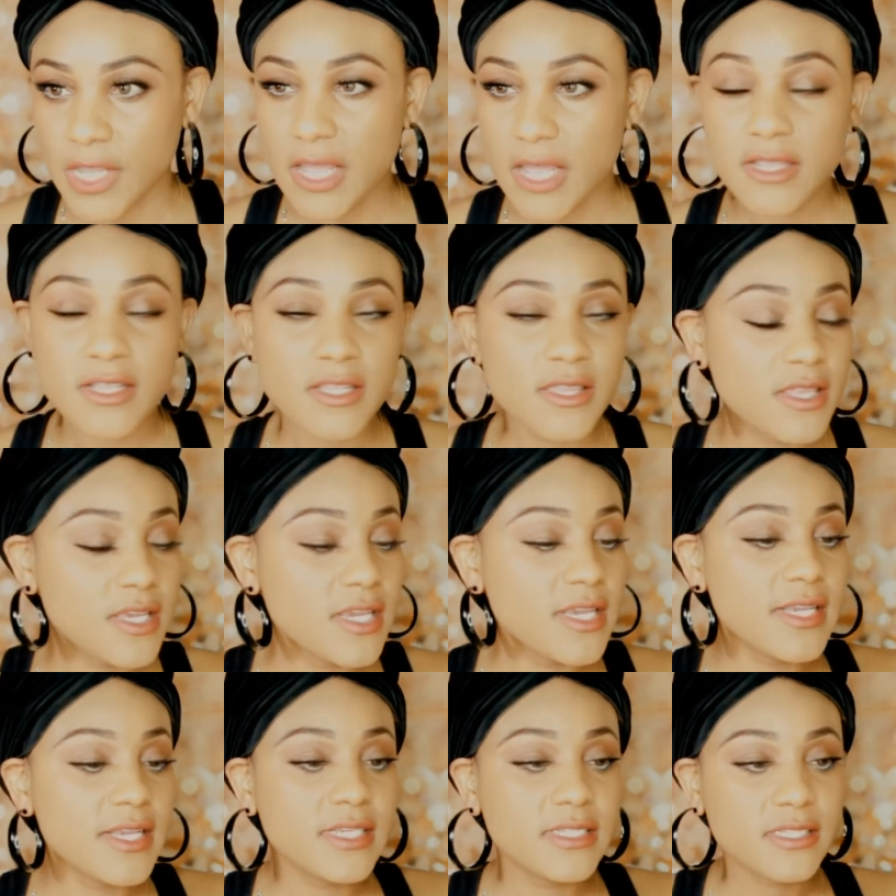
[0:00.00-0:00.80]
And the
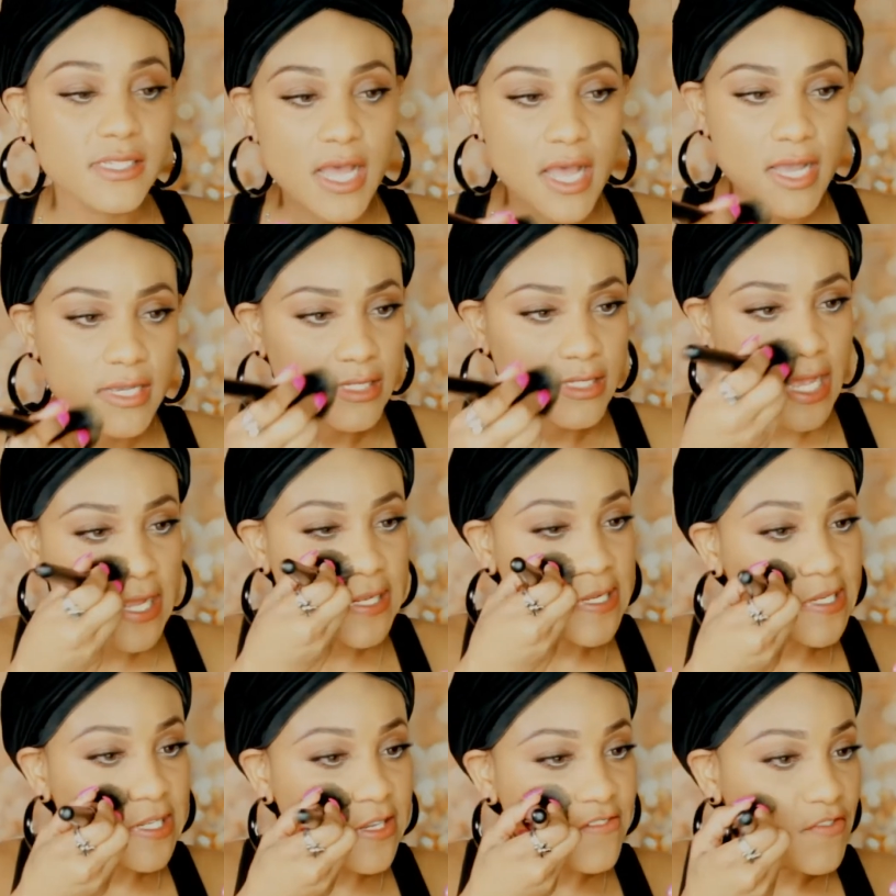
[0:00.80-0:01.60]
thing is, guys, I
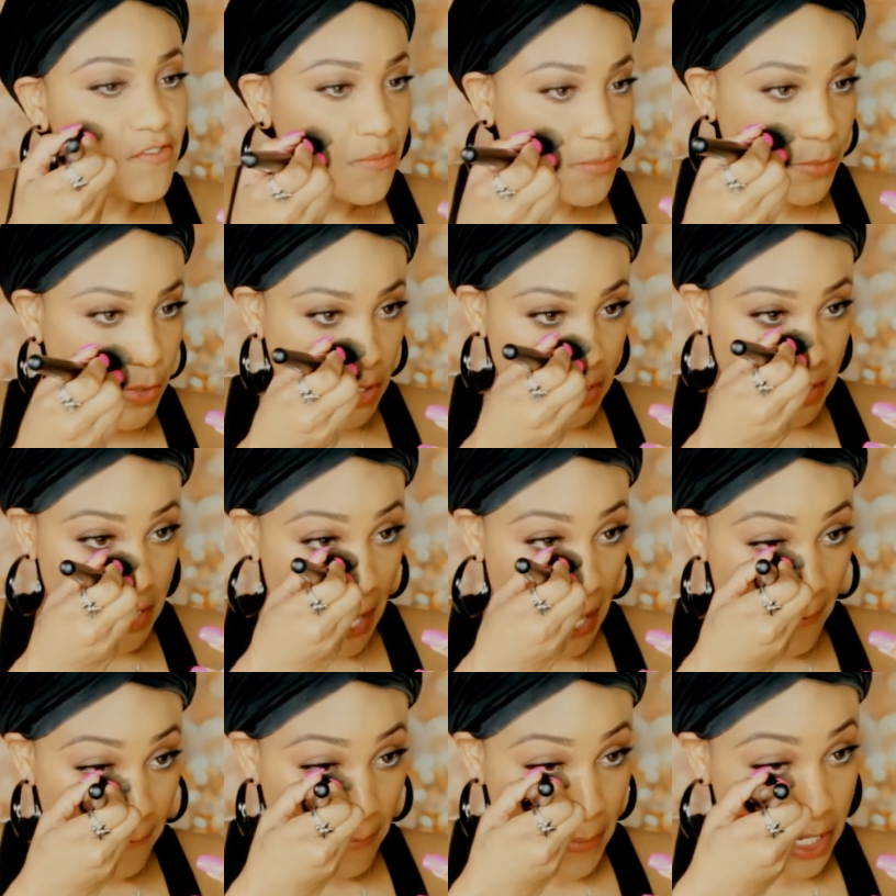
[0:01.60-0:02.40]
didn't even put
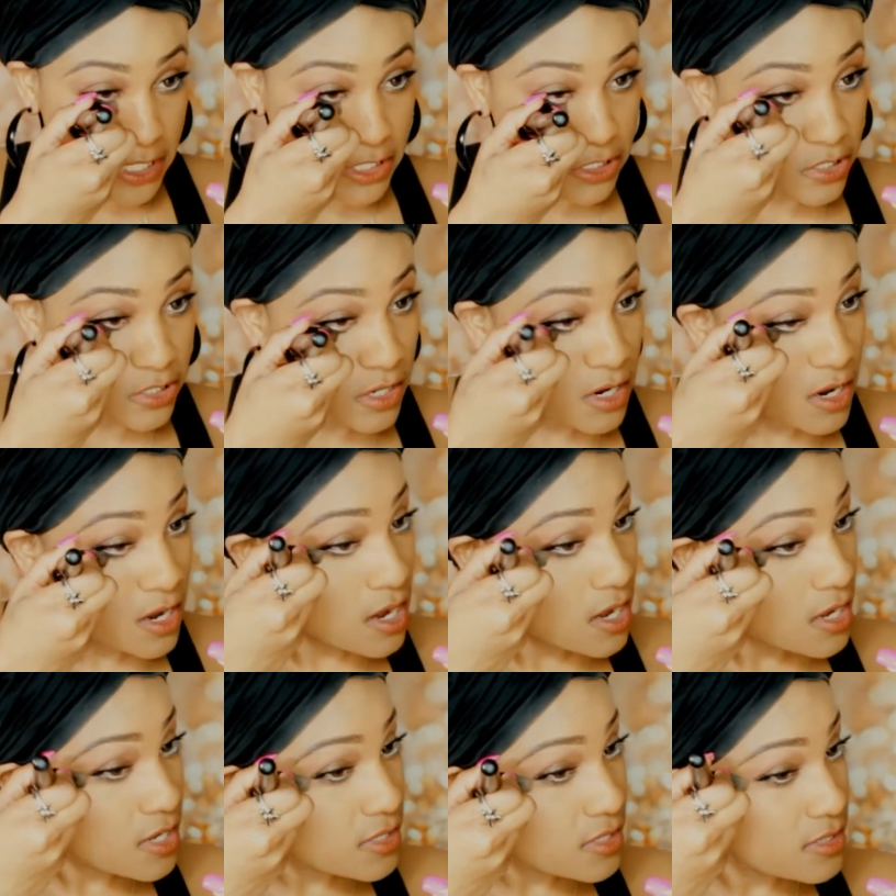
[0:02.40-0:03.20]
that much
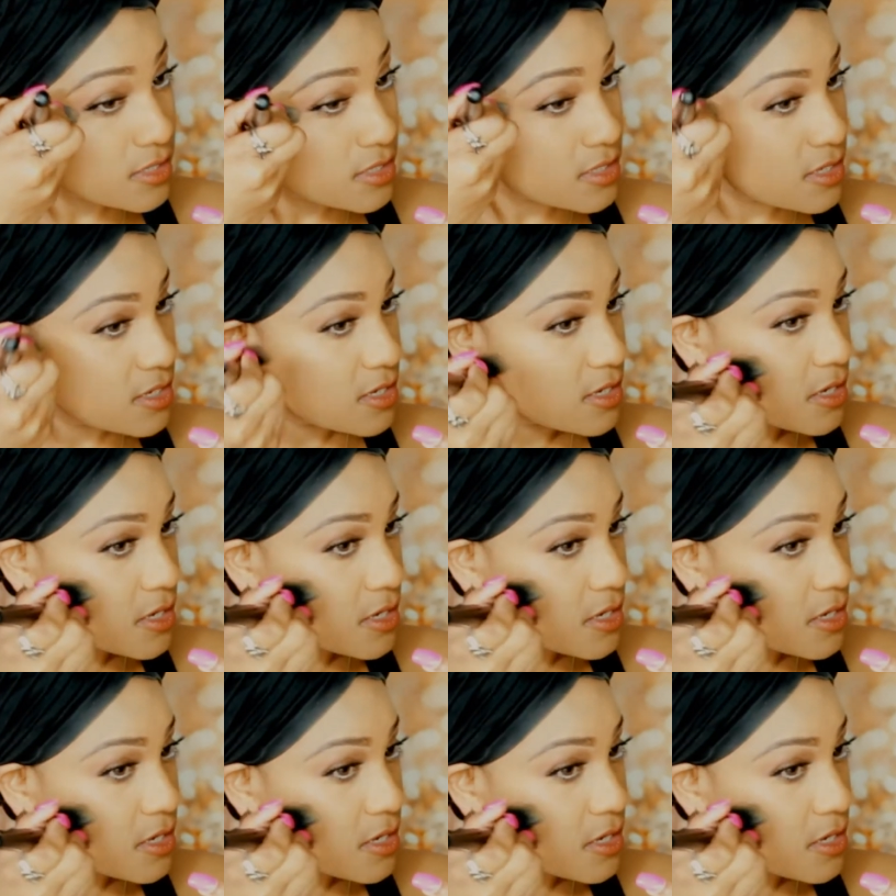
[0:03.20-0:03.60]
on.